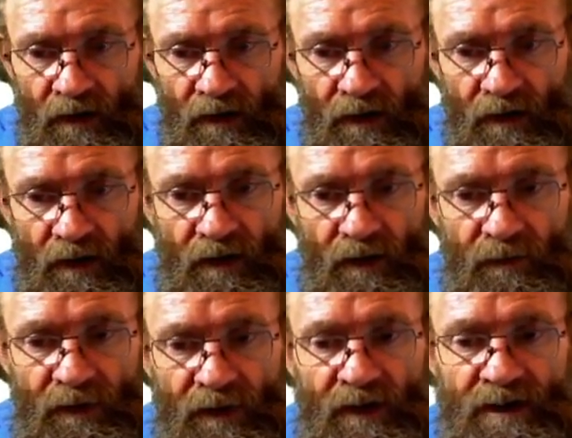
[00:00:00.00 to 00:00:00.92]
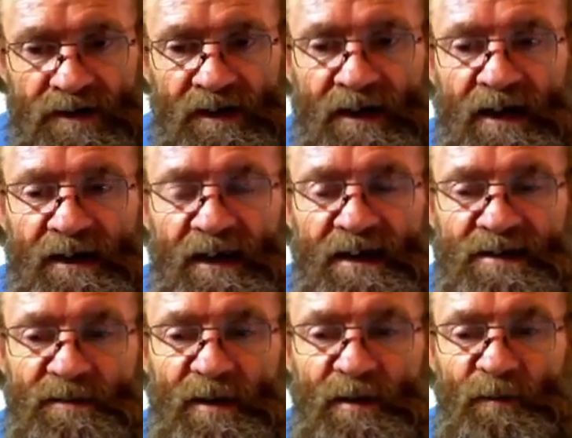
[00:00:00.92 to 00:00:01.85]
we're going to generate the
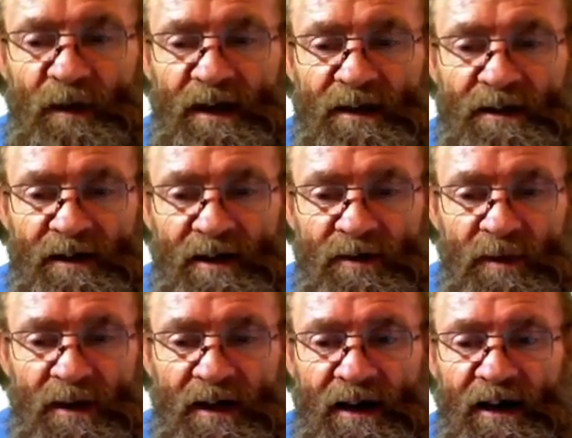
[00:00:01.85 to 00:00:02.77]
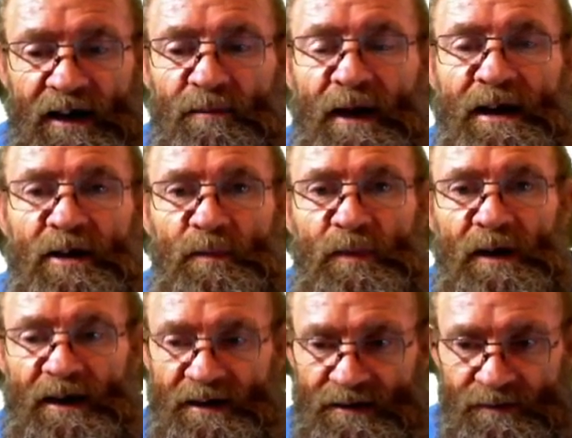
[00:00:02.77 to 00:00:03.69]
XML file that we can
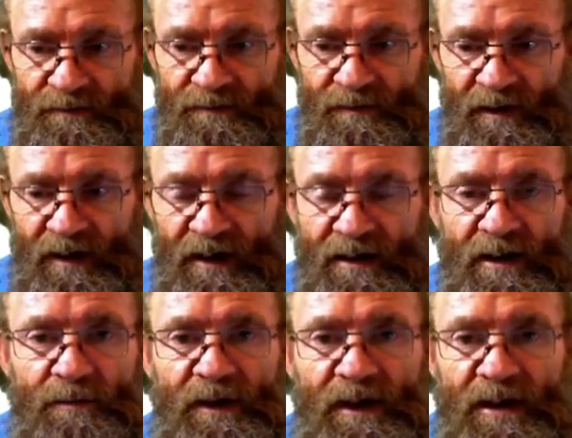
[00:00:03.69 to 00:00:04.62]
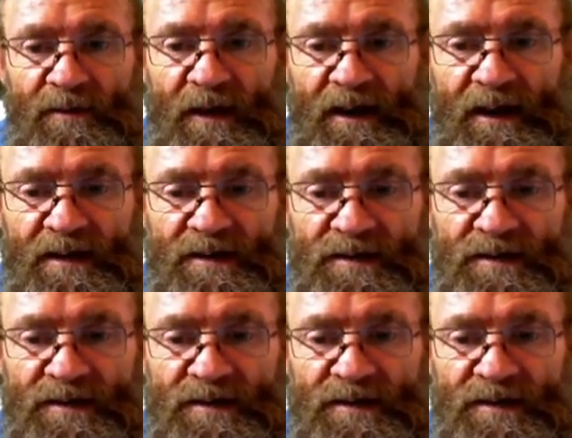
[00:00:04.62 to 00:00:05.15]
manipulate and then bring it back in.